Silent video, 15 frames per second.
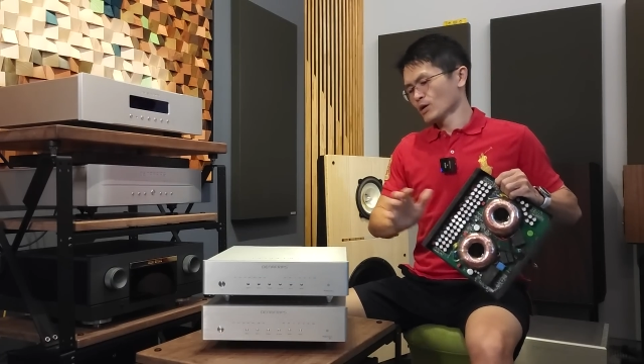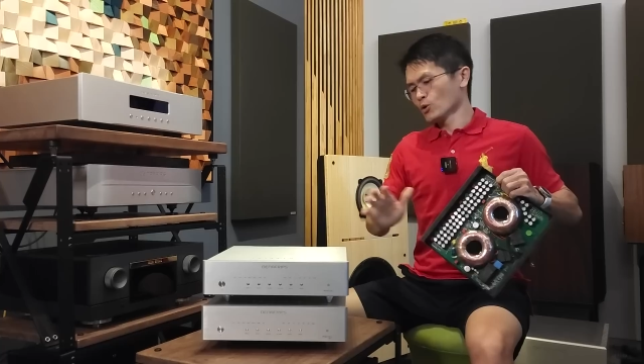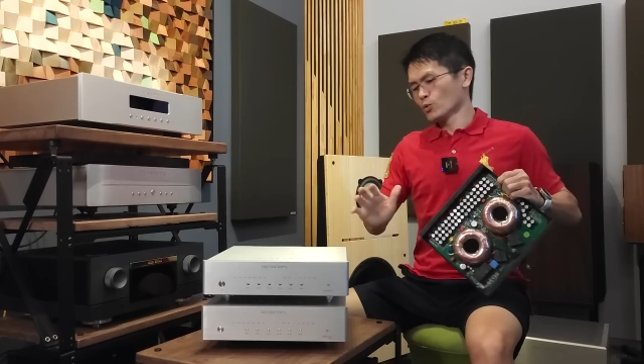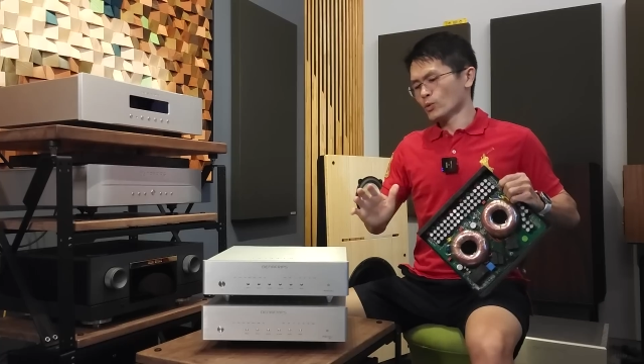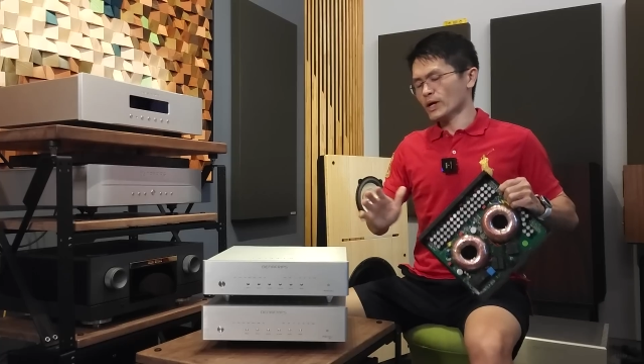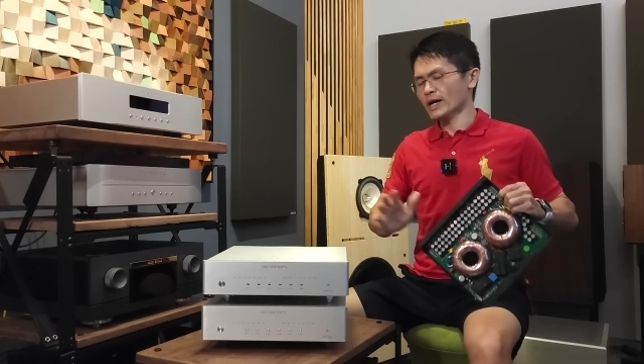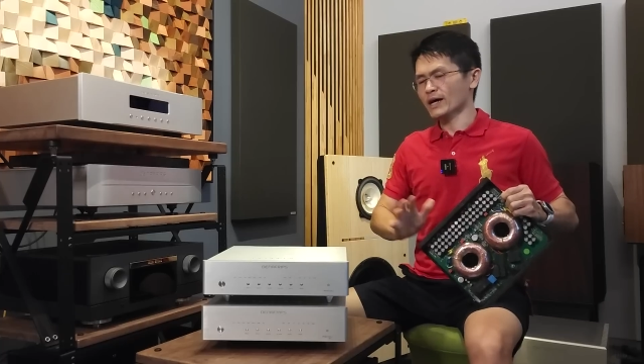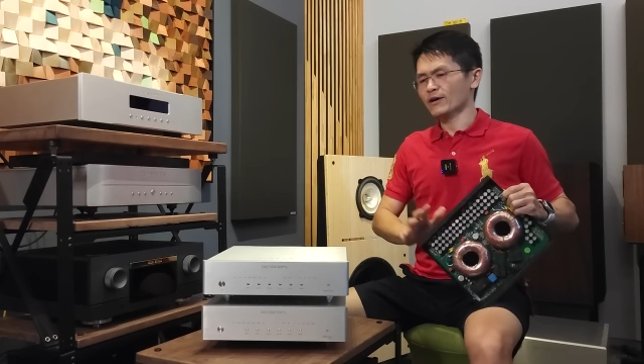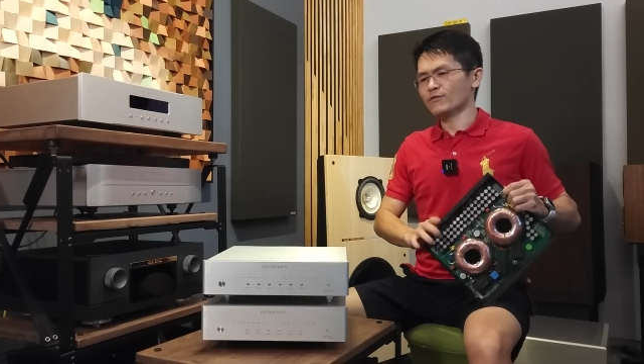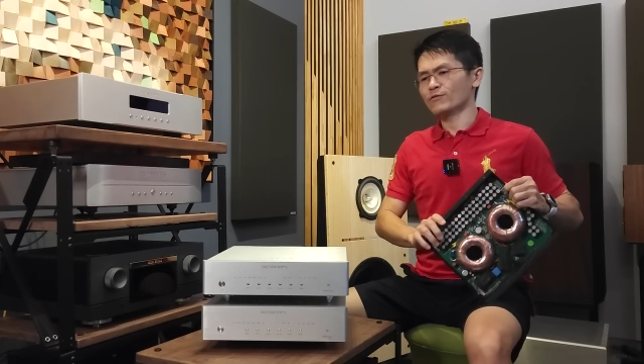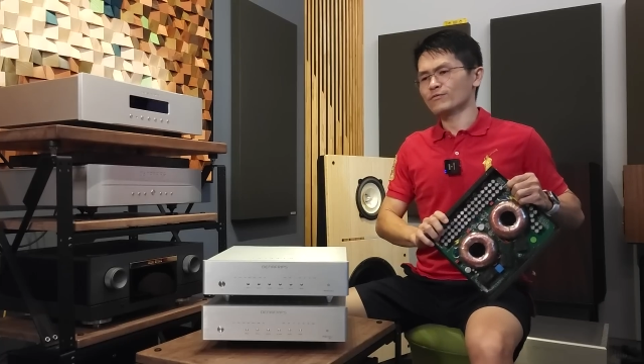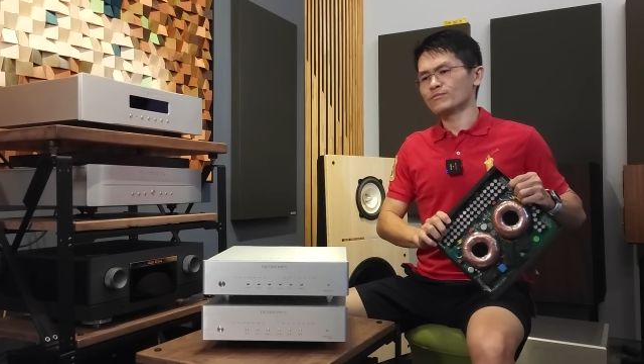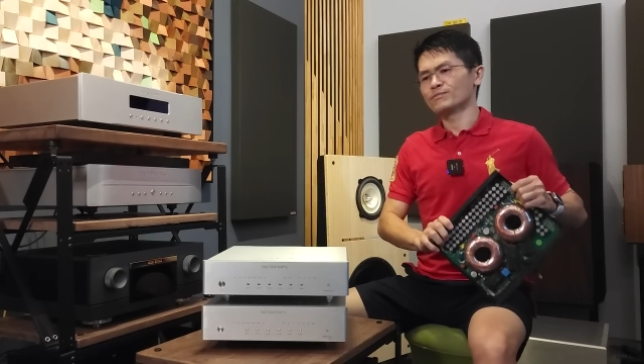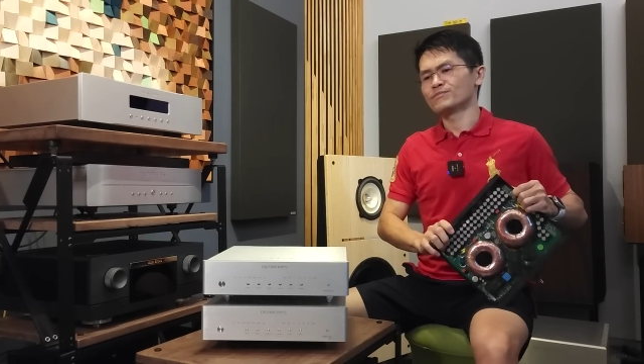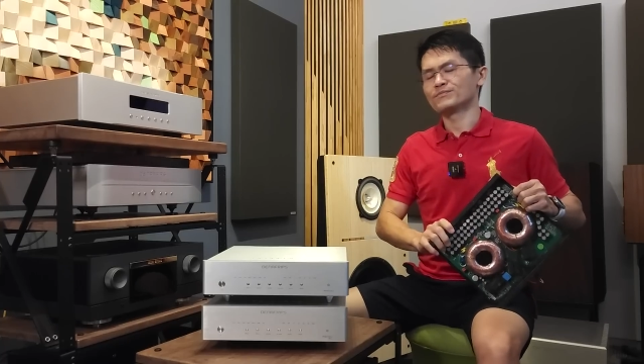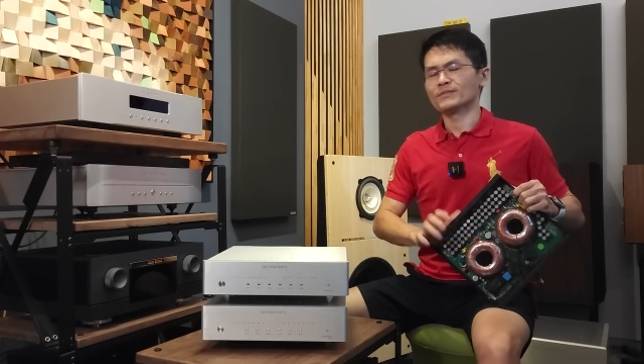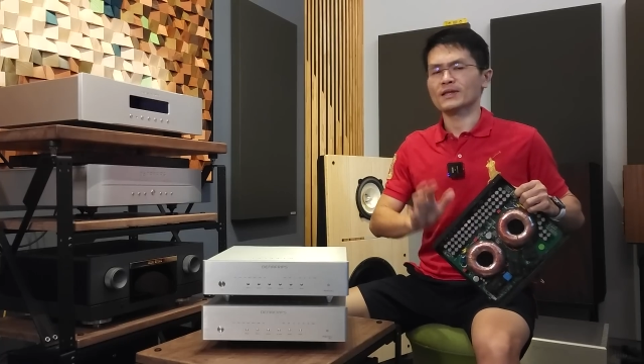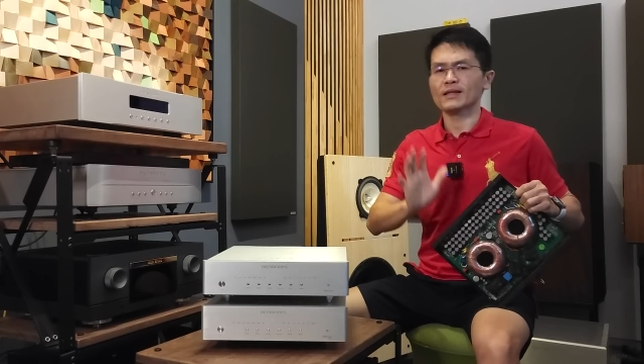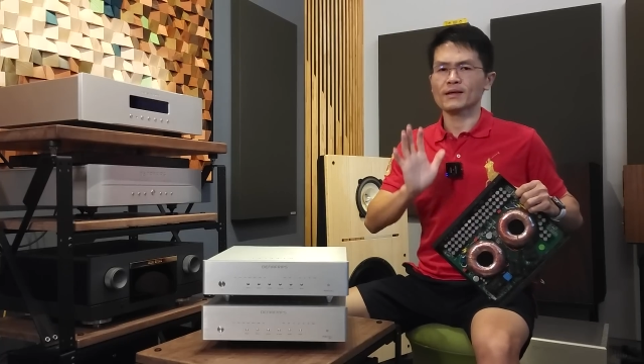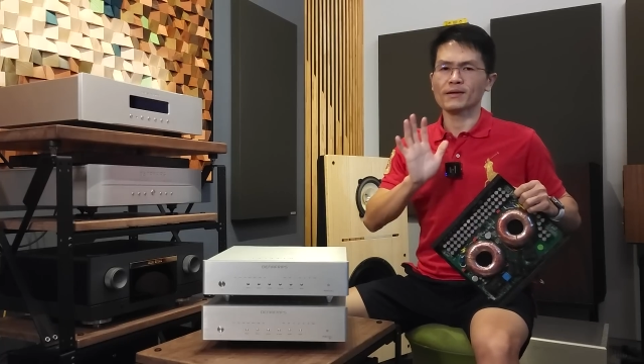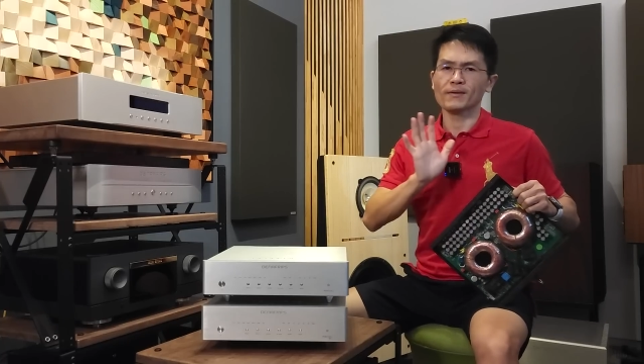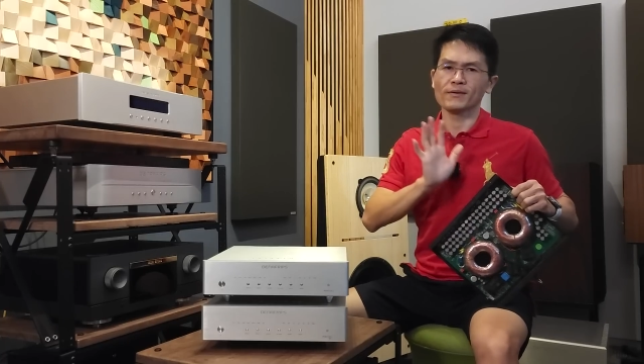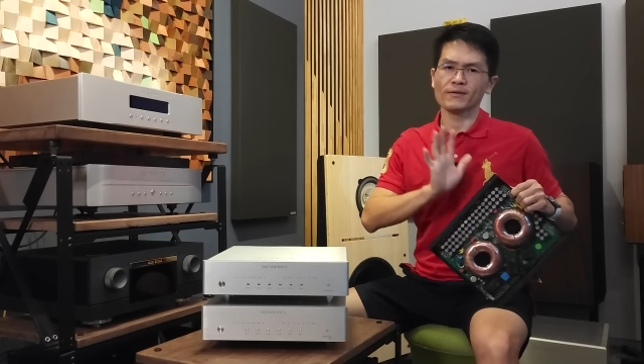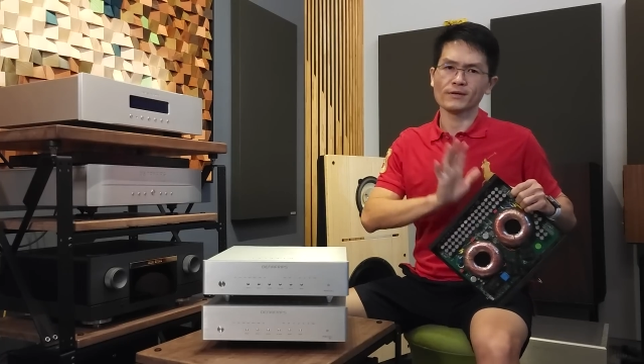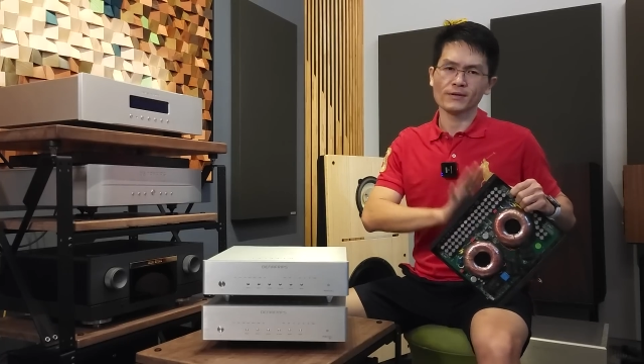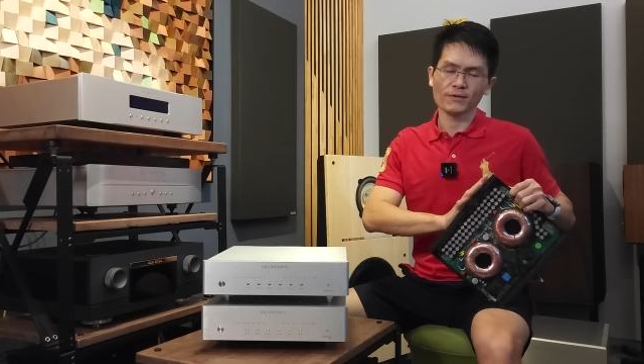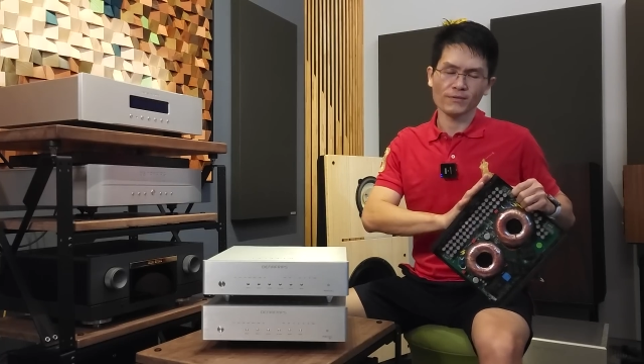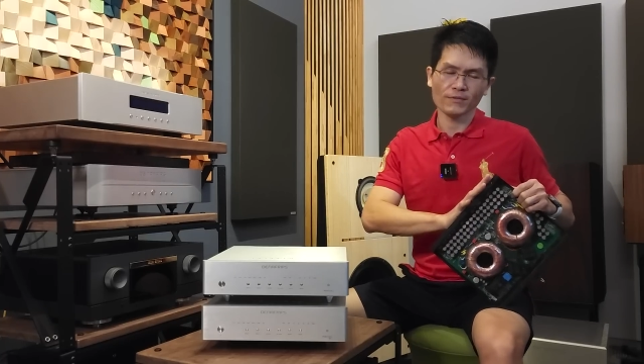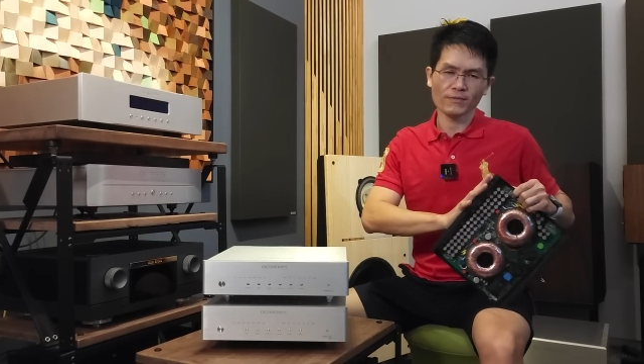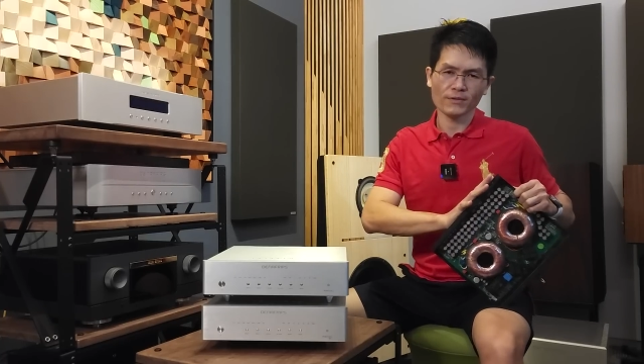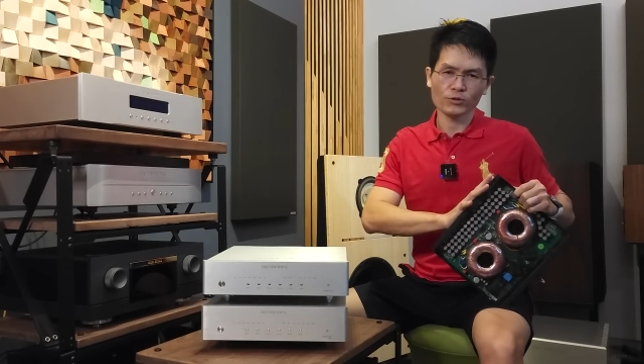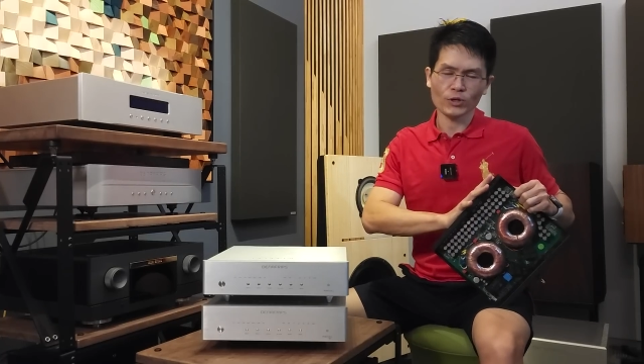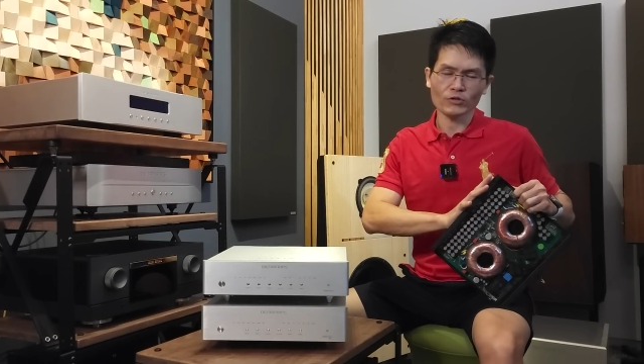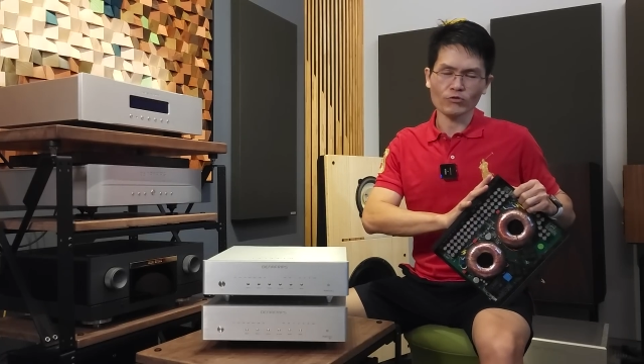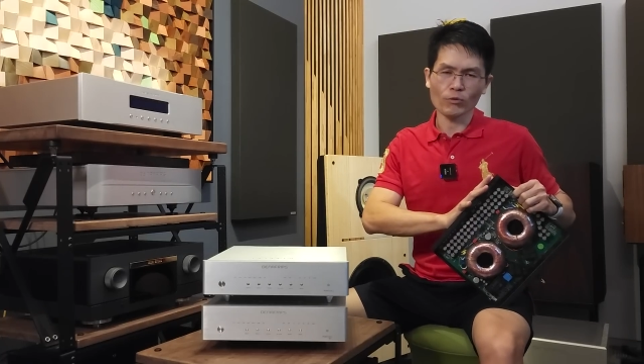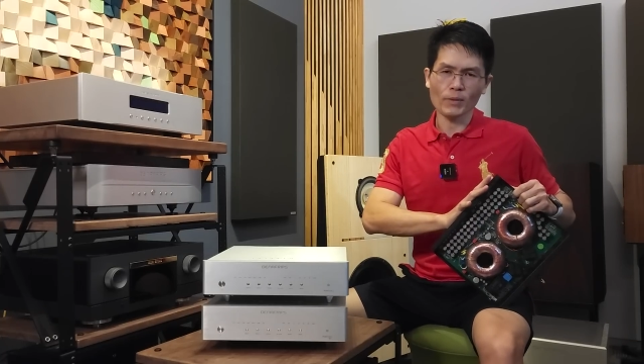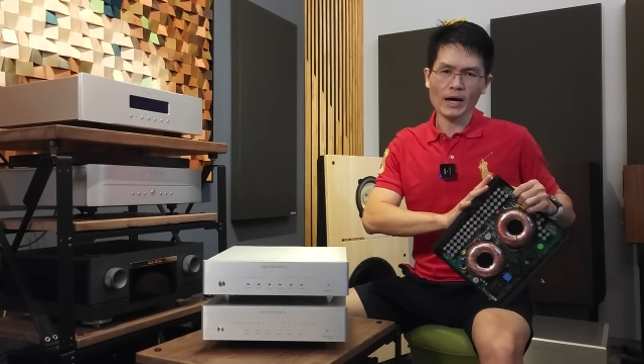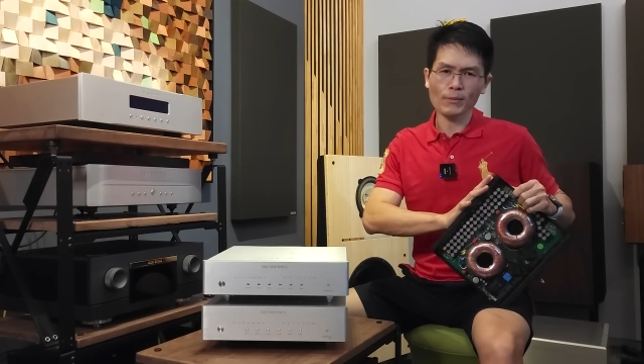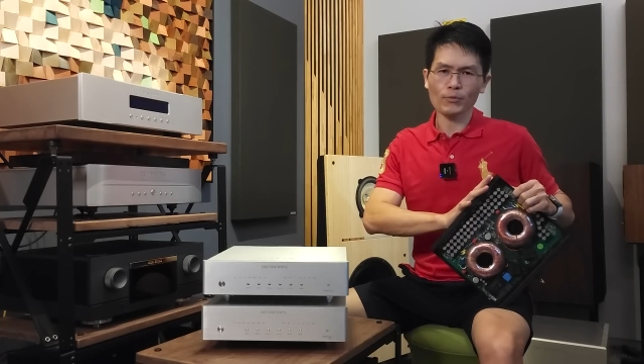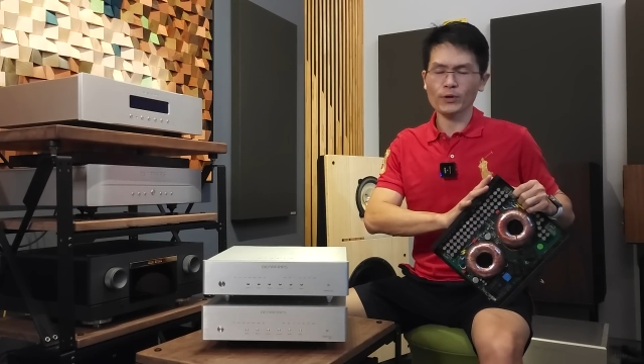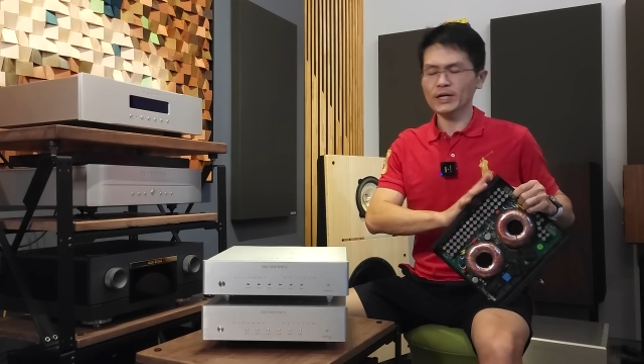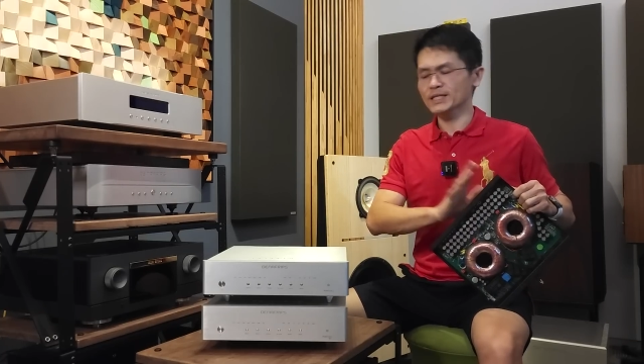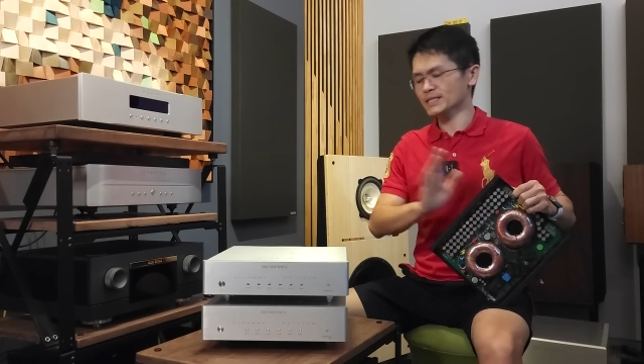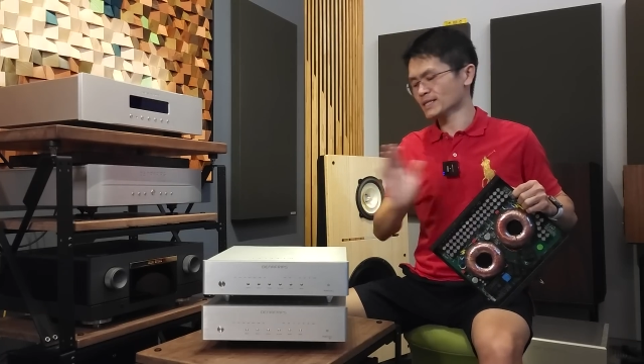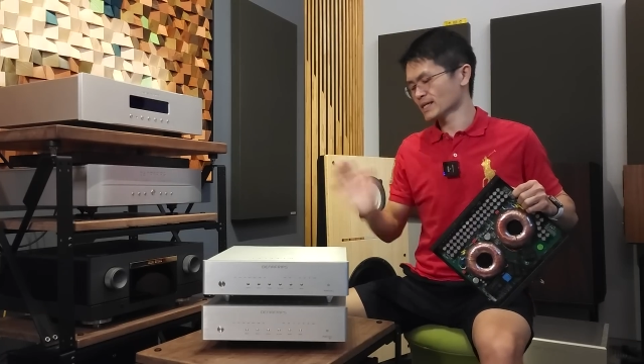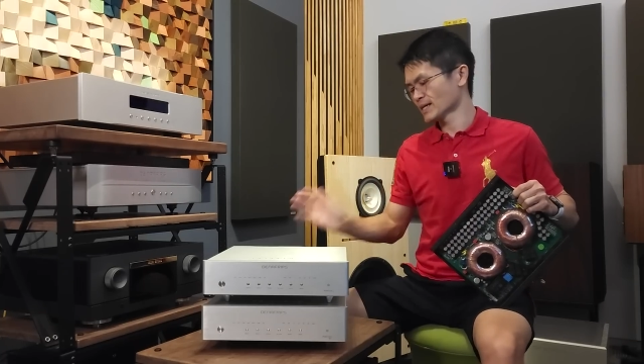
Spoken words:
we have transformer upgrade